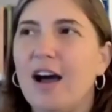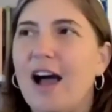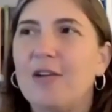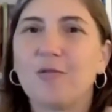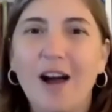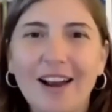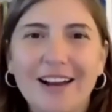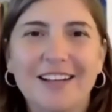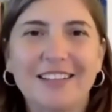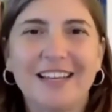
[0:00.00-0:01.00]

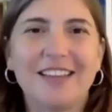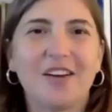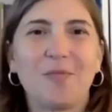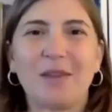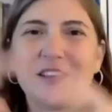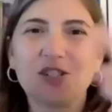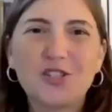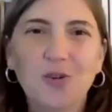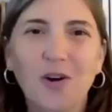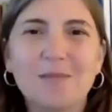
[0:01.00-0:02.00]
ironically, that when the
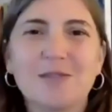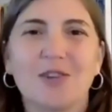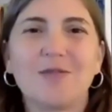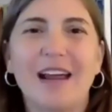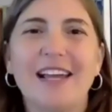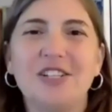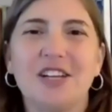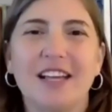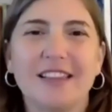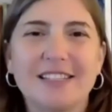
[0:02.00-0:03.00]
storms are raging,